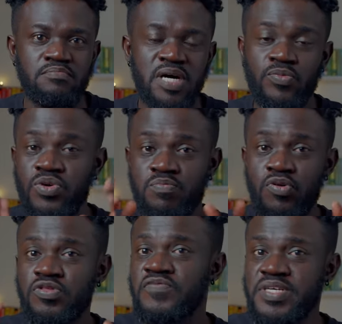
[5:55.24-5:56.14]
But with
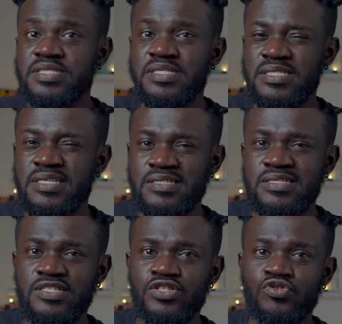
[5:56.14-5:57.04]
both of these
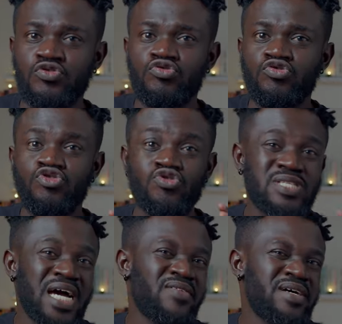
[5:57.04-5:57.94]
instances, you should
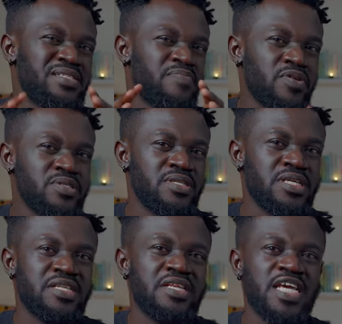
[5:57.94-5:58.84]
not harass the person
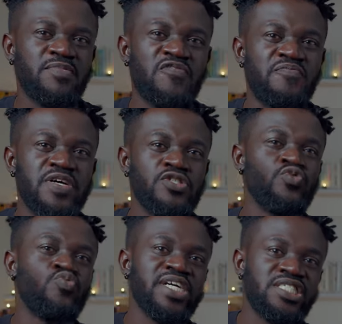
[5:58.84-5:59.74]
in the name of
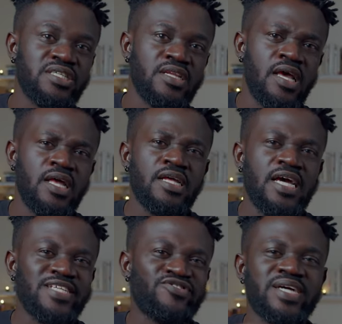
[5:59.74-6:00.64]
persuasion
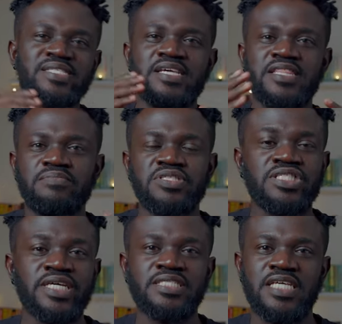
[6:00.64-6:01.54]
and try to get them to
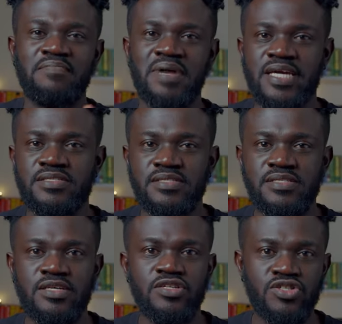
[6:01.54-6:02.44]
change their
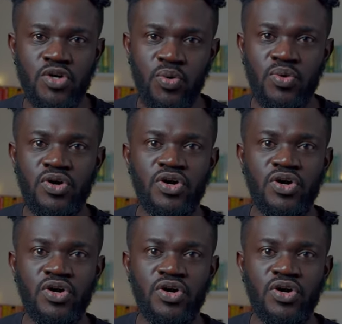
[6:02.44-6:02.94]
minds. No.